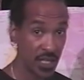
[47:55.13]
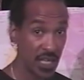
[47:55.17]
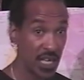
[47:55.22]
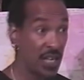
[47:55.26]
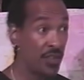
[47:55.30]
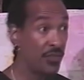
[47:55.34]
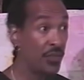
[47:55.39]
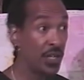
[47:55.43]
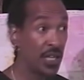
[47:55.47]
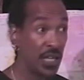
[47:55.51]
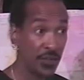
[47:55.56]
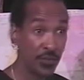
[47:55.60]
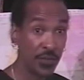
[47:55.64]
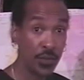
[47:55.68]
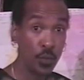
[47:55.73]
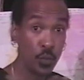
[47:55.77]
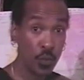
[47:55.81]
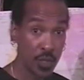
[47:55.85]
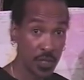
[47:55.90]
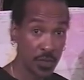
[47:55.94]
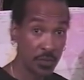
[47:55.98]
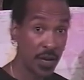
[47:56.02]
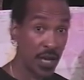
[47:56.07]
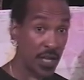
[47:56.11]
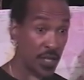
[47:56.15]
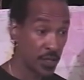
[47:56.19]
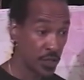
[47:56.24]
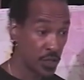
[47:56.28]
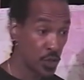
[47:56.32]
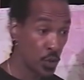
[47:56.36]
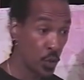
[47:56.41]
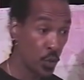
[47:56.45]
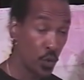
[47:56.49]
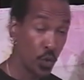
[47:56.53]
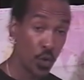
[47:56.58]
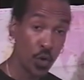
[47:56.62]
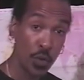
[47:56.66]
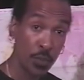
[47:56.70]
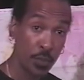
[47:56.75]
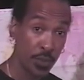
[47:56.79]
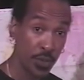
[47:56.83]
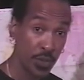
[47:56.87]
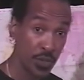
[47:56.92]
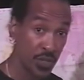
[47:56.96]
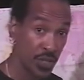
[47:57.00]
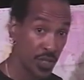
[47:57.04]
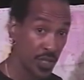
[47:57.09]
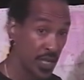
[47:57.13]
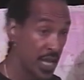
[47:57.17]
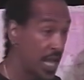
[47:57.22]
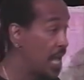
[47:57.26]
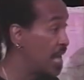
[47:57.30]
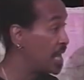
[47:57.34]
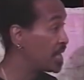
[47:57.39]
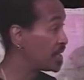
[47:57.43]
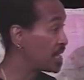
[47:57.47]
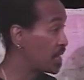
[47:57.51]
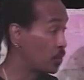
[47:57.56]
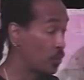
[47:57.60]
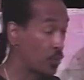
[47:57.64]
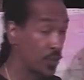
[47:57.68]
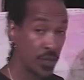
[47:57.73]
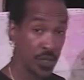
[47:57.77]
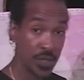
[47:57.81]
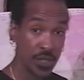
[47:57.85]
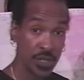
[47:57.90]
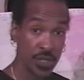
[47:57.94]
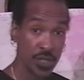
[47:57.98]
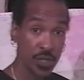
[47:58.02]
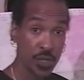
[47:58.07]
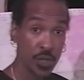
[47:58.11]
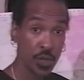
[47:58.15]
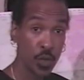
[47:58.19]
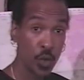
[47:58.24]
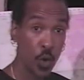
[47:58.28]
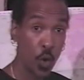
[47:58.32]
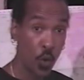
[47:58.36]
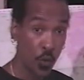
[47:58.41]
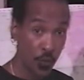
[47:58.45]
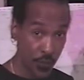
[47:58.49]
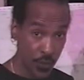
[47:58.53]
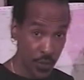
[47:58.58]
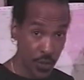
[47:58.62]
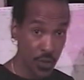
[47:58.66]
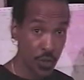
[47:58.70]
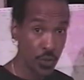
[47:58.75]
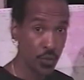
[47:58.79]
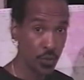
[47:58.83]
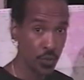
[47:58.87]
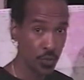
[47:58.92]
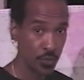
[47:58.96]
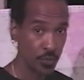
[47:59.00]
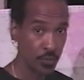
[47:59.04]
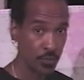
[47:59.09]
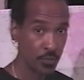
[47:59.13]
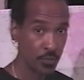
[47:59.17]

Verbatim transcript: even if it was by the so-called person that was over you. Mm-hmm.